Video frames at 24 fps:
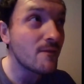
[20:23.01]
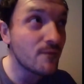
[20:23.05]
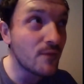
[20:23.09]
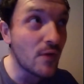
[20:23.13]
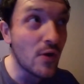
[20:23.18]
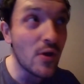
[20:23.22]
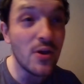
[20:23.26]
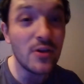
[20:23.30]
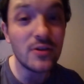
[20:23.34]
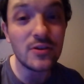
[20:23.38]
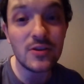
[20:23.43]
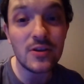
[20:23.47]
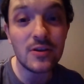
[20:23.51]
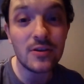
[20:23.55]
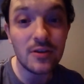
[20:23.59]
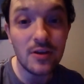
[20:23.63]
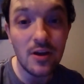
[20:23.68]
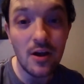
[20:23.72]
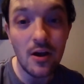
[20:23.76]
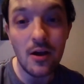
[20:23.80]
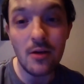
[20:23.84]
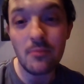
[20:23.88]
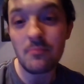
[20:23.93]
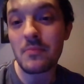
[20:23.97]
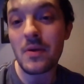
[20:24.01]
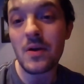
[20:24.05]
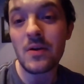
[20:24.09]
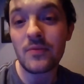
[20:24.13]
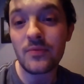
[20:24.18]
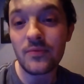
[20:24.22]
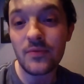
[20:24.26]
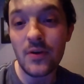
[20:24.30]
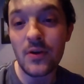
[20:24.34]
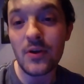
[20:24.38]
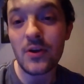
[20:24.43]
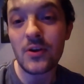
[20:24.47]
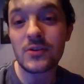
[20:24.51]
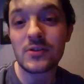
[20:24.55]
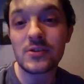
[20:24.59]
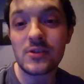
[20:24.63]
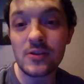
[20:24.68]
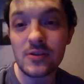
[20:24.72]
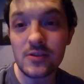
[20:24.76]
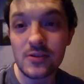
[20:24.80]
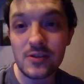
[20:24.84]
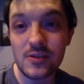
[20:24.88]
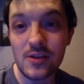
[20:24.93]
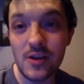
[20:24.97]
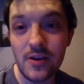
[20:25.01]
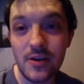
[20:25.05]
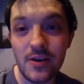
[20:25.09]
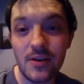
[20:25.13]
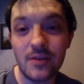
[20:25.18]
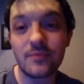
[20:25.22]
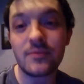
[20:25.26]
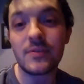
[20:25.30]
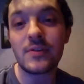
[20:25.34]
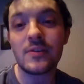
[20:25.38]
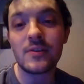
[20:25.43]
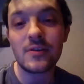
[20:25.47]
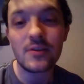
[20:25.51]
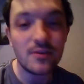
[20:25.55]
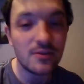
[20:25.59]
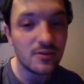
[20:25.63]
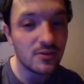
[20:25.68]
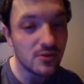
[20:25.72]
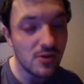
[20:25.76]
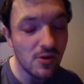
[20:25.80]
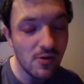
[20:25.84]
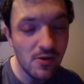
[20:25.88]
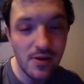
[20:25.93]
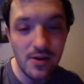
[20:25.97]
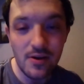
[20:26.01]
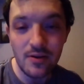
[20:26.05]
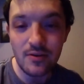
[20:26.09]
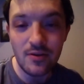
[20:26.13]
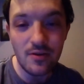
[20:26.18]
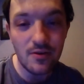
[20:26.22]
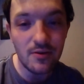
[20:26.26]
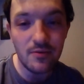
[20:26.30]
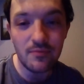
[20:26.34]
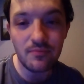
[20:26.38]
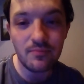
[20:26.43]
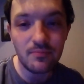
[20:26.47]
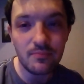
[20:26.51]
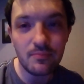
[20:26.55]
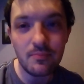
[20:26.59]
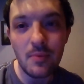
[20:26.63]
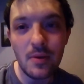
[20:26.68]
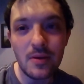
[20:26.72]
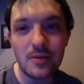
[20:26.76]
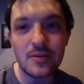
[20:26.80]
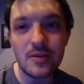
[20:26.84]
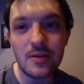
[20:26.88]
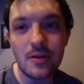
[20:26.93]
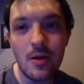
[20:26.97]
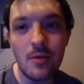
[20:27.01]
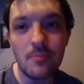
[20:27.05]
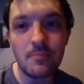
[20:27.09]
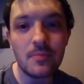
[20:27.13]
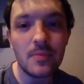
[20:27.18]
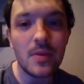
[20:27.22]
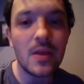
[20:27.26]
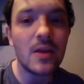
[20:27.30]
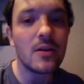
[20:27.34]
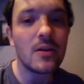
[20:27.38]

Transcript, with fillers: first come, first serve. Sorry, I kind of messed it up.